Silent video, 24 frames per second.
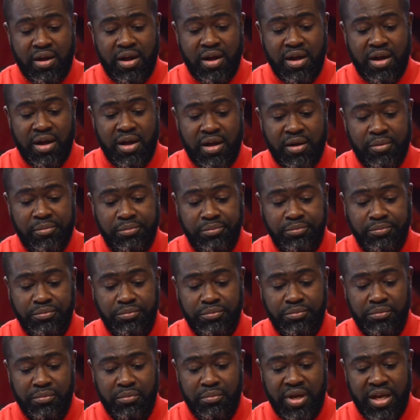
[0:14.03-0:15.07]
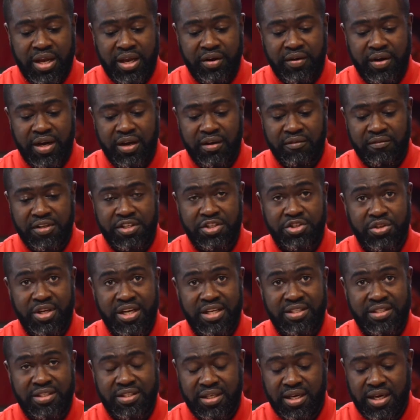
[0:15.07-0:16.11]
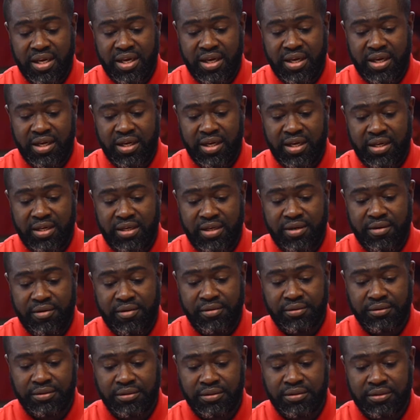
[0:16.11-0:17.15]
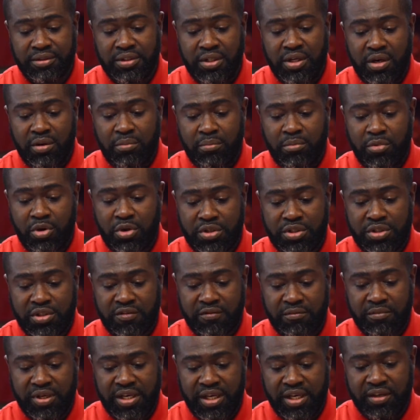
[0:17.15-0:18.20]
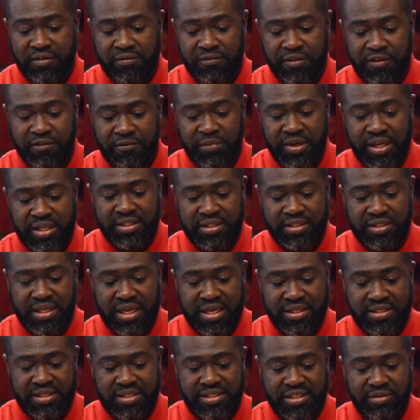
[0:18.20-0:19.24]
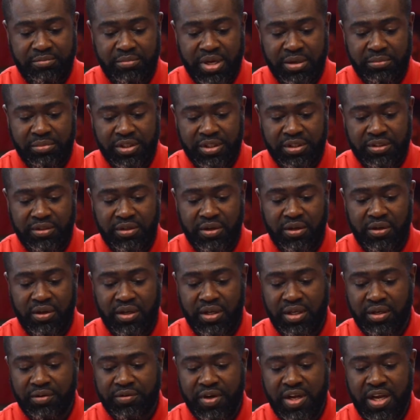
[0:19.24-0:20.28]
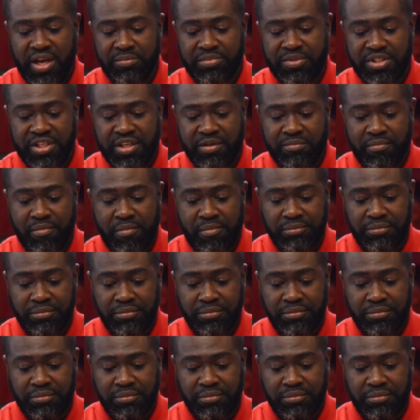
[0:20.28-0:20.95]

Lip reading: My area of interest and most of my involvement as a team member on the rehab team,